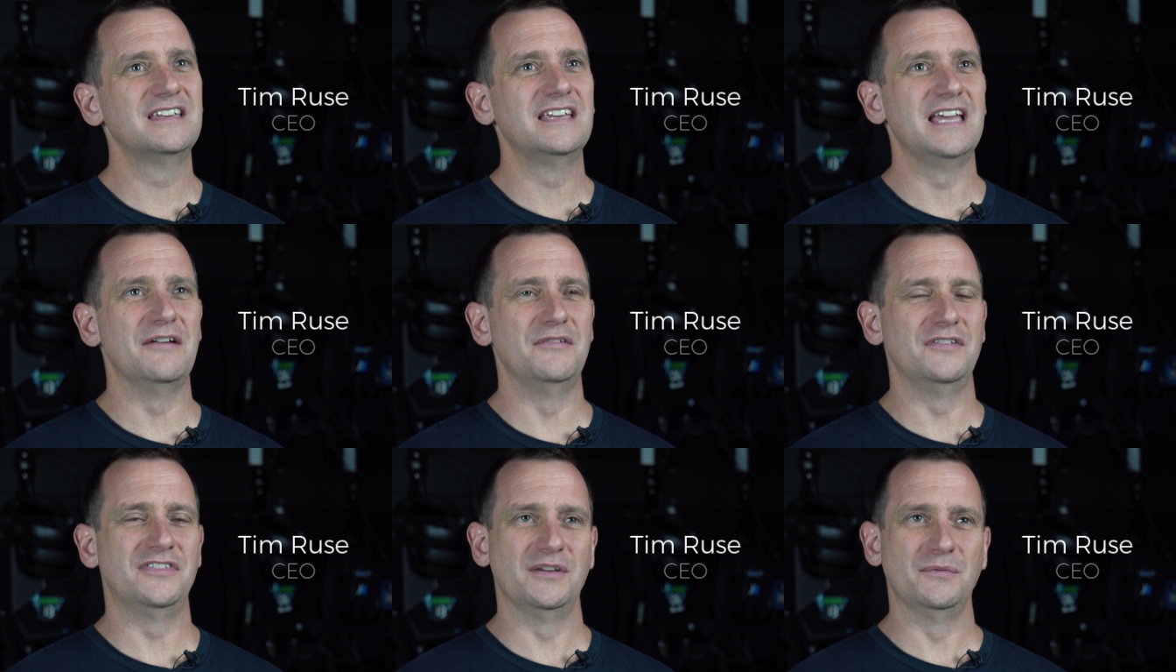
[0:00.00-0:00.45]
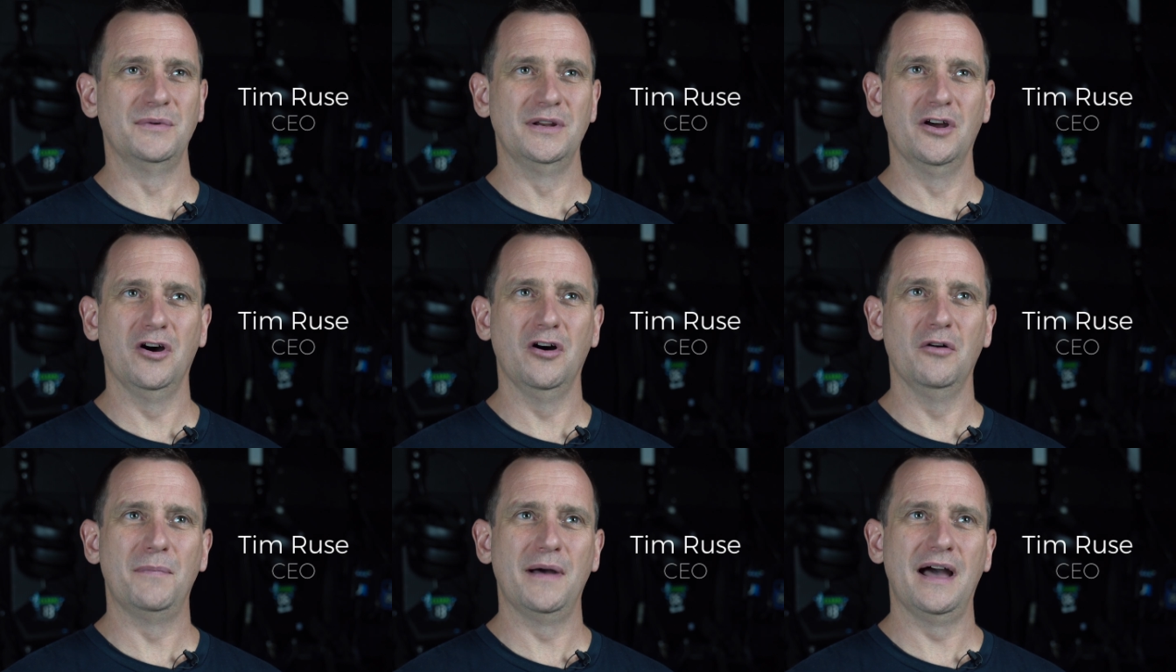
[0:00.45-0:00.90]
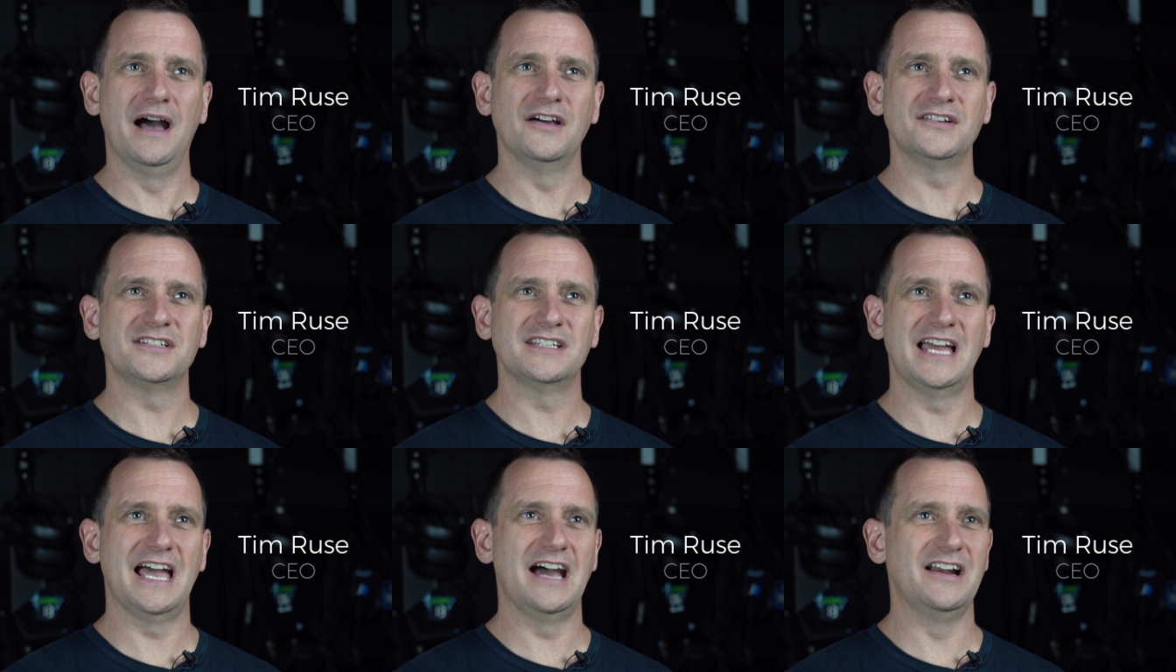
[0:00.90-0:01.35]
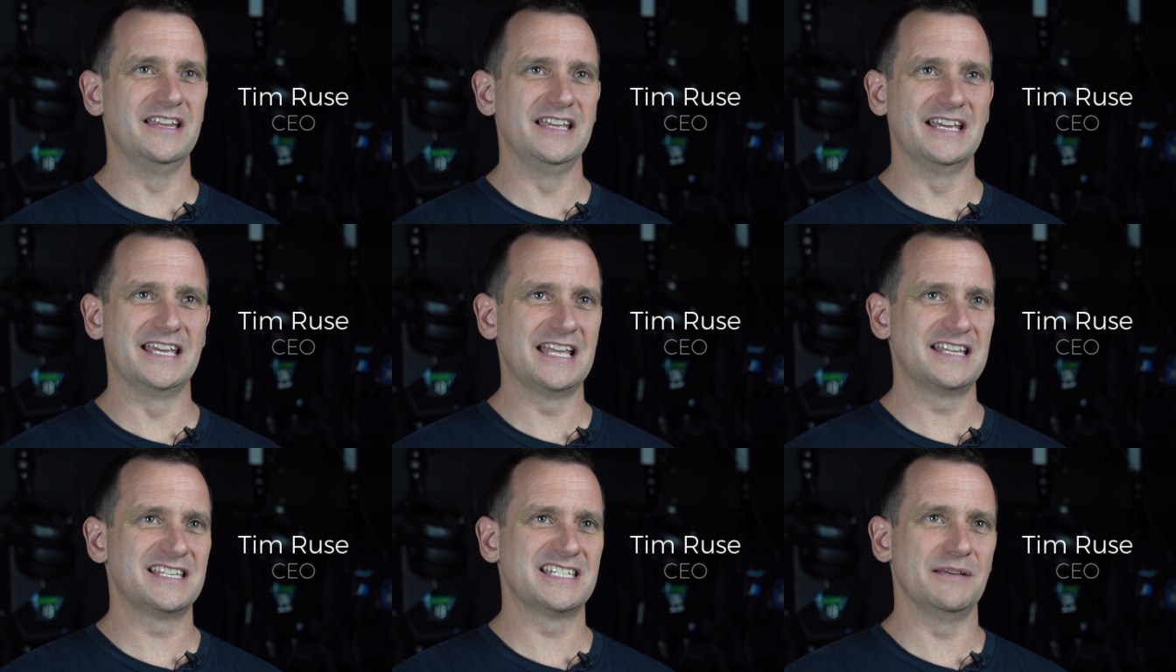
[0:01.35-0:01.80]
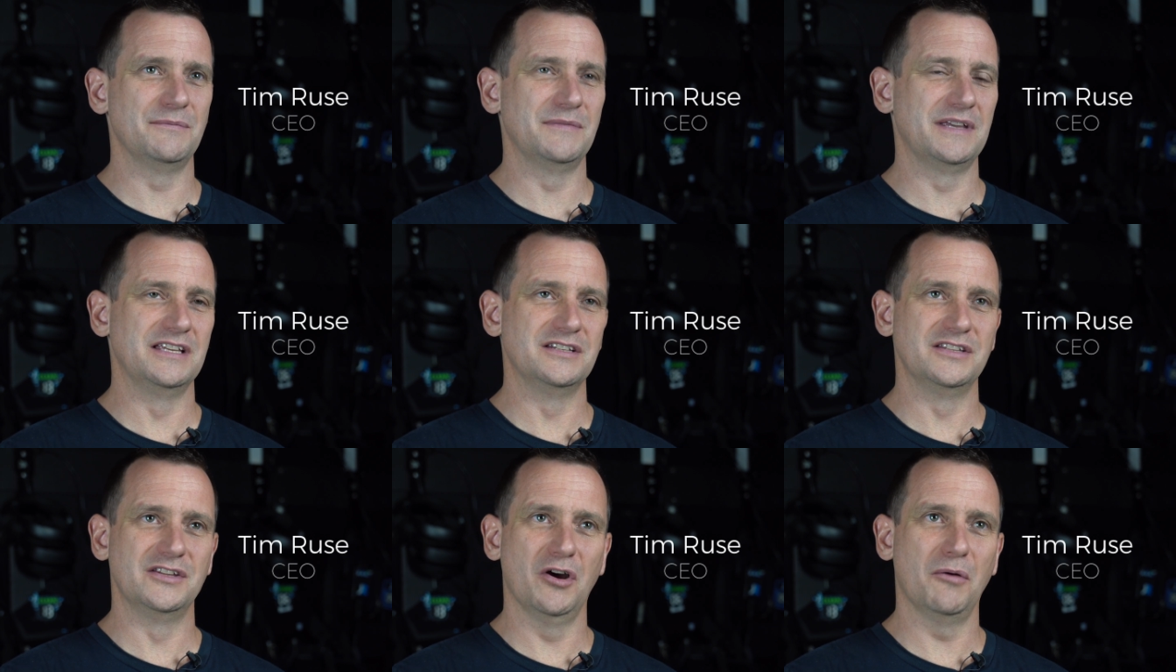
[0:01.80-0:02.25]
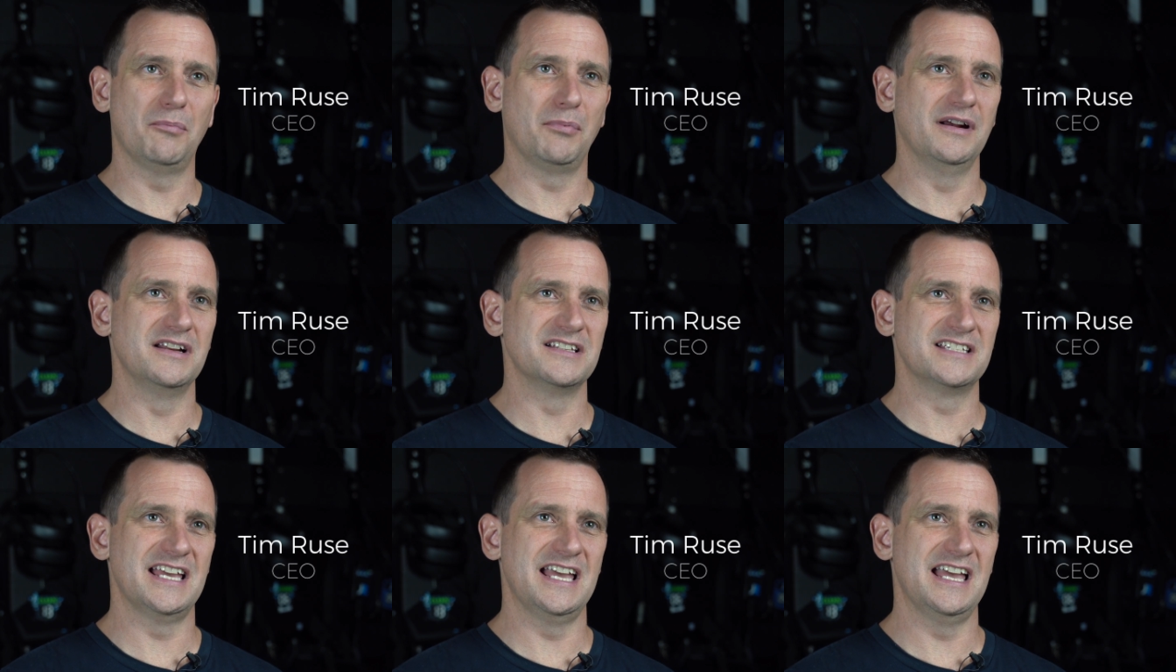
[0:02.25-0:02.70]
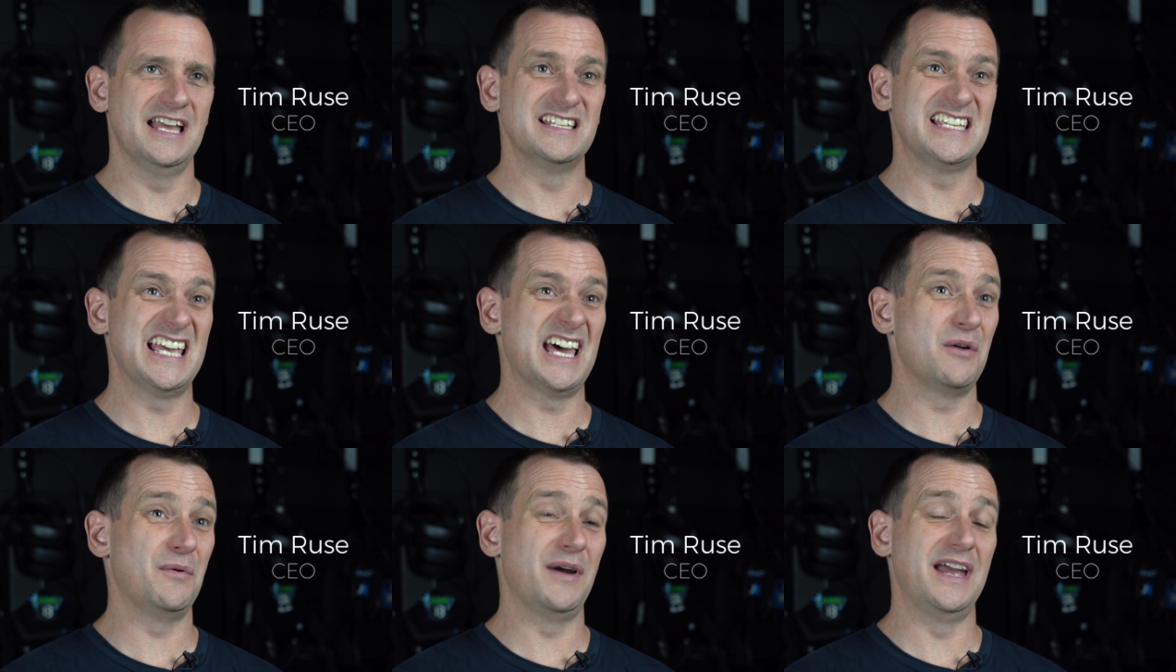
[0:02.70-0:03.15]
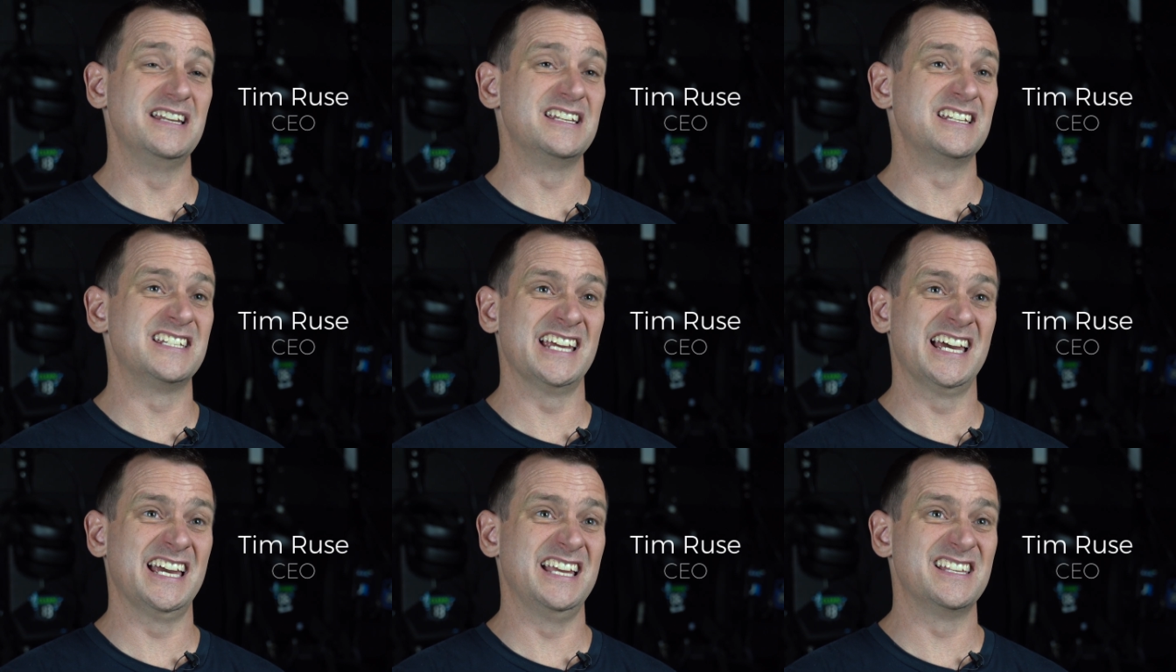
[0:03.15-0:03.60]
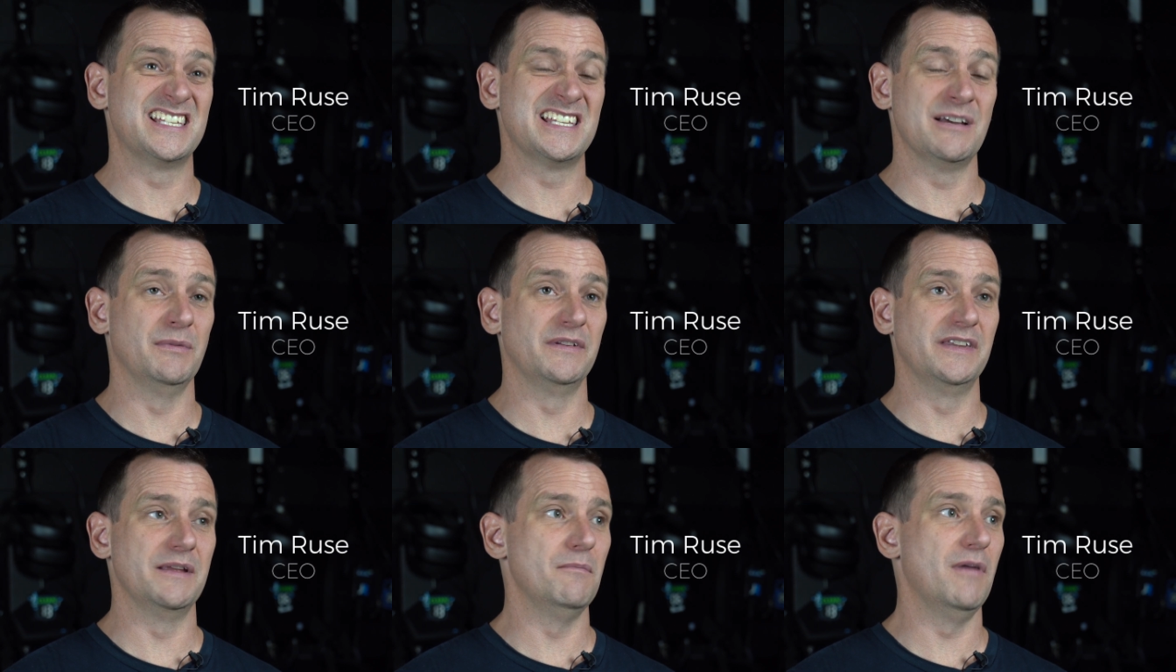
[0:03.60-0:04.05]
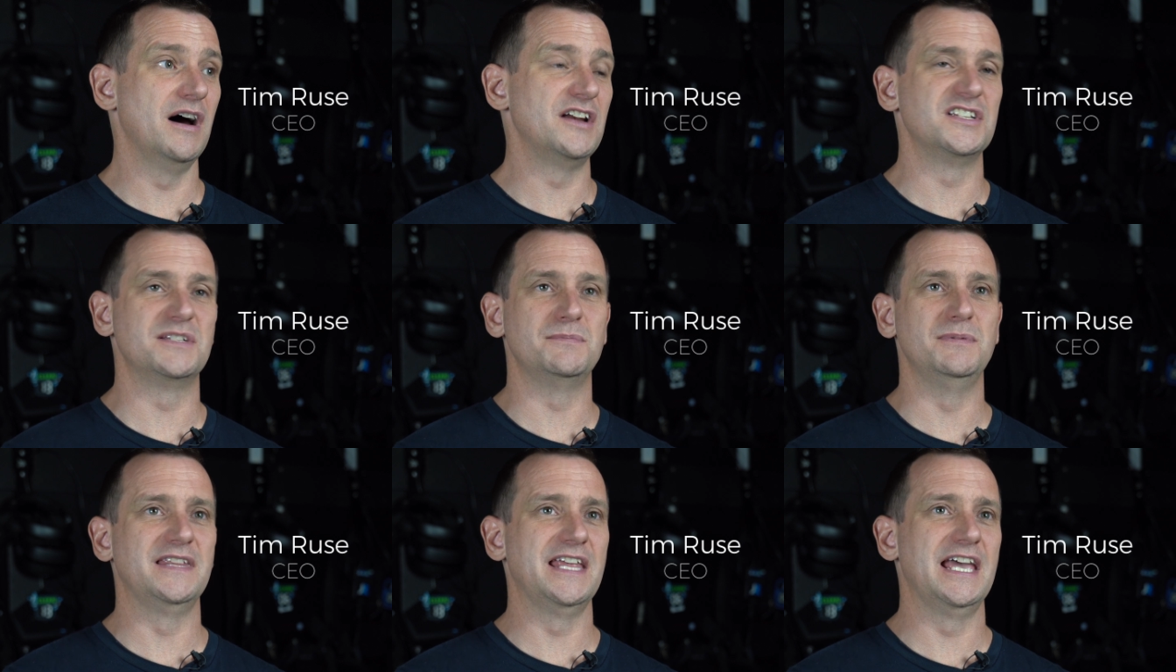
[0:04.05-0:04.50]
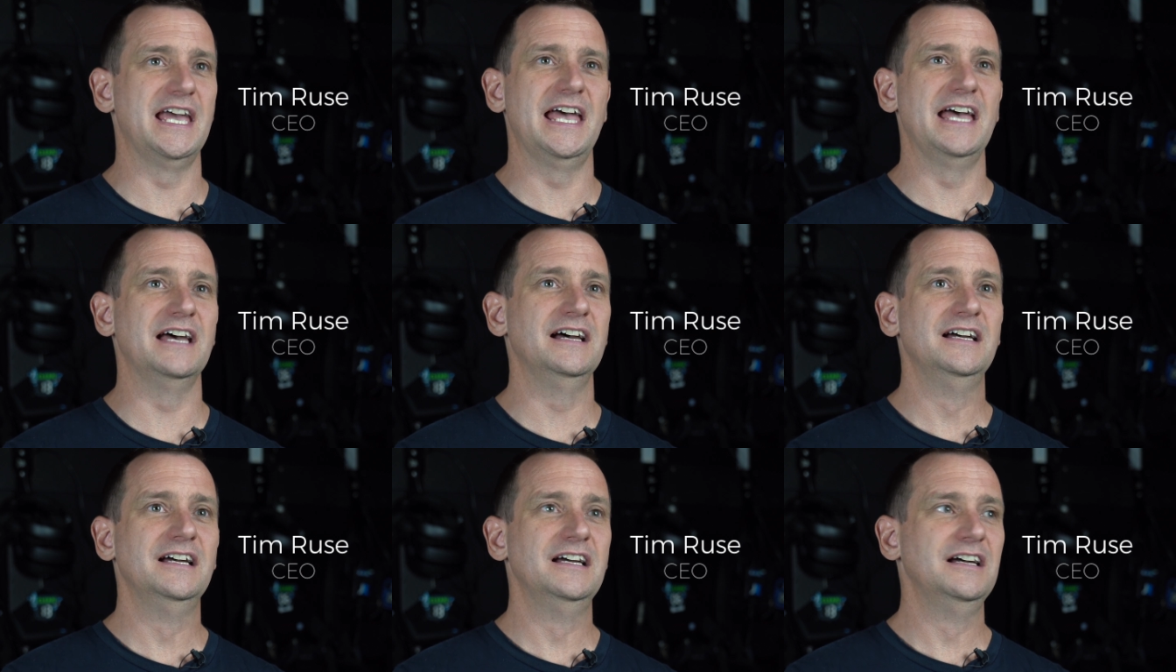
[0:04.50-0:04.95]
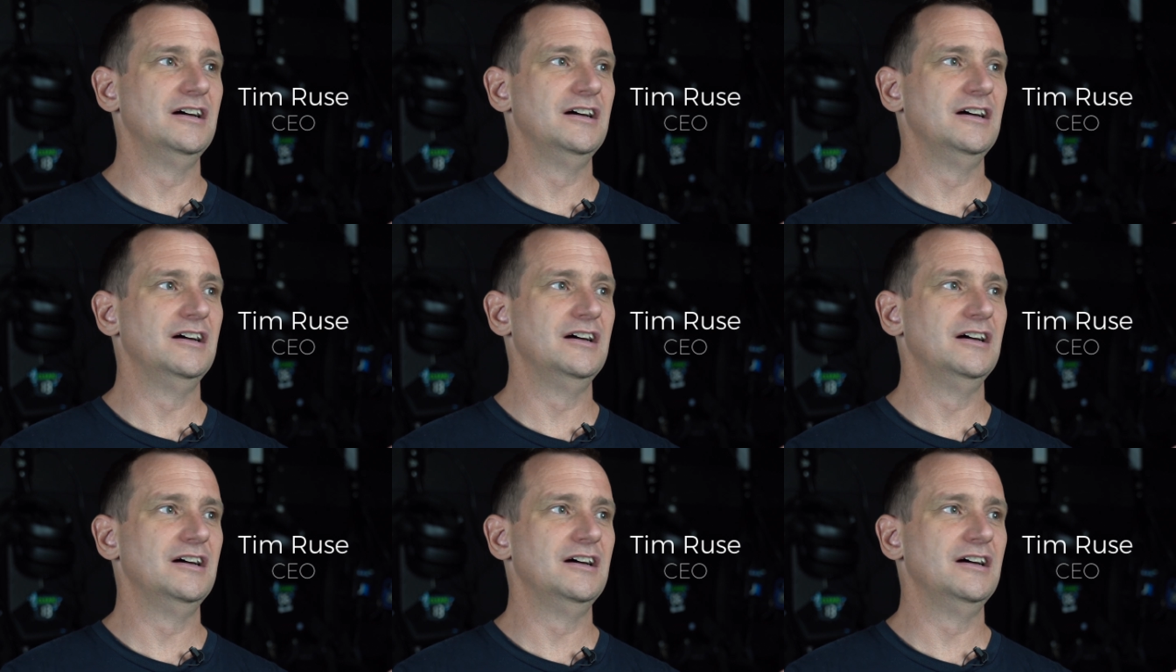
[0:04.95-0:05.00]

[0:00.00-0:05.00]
everything we know about how do you get something into the operator's hands, how do I entertain someone that might just be there